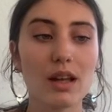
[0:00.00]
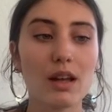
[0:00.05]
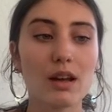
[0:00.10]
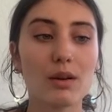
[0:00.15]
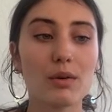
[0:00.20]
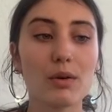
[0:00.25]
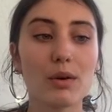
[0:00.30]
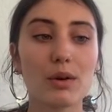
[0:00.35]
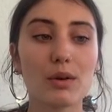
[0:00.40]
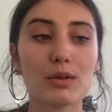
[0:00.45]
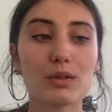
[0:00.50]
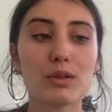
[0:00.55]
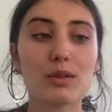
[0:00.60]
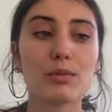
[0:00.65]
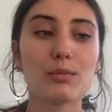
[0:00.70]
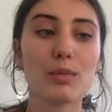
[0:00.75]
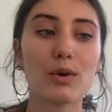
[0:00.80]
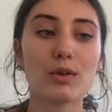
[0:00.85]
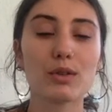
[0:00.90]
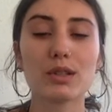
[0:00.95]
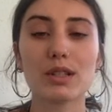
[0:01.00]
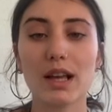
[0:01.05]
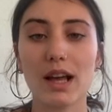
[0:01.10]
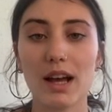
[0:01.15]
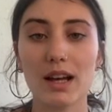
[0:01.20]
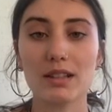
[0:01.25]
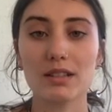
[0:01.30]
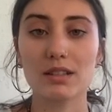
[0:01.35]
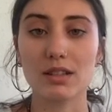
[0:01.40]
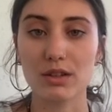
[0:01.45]
quote, most
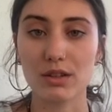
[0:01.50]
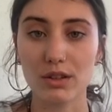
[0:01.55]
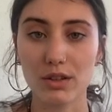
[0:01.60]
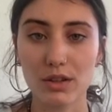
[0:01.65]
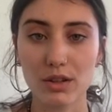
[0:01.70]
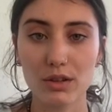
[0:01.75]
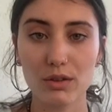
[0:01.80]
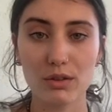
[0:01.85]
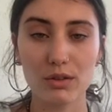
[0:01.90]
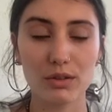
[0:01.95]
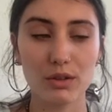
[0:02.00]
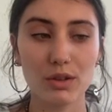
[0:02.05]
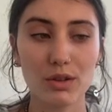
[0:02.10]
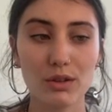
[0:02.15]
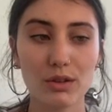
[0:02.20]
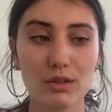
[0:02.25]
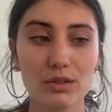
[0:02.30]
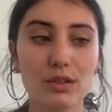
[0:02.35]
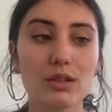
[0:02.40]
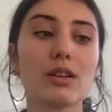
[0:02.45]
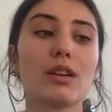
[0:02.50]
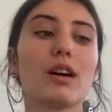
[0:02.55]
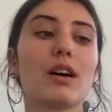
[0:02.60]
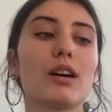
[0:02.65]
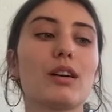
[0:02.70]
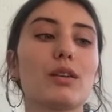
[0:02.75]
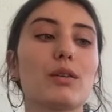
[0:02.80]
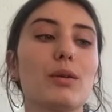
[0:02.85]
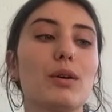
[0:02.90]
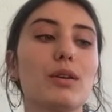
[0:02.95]
cats are cute,
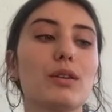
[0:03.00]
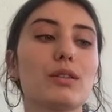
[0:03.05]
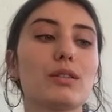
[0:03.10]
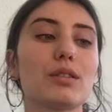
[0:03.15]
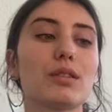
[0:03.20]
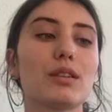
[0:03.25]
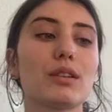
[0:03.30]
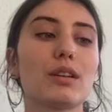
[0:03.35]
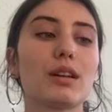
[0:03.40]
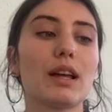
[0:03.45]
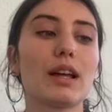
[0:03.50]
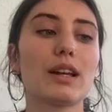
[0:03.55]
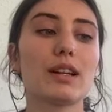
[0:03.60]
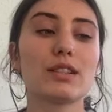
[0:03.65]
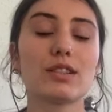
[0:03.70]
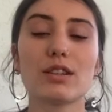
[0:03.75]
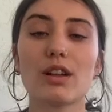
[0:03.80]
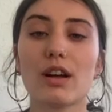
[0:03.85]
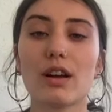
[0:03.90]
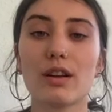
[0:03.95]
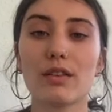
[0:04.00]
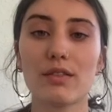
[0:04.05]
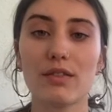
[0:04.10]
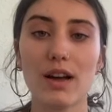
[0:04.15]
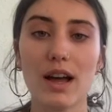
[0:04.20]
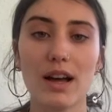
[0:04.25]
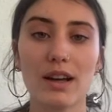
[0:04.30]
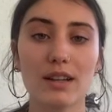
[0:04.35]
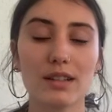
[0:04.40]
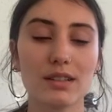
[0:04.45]
unquote, it is not a
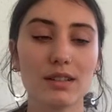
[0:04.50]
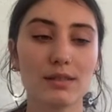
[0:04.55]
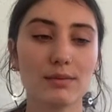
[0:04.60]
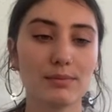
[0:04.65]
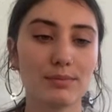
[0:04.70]
fact.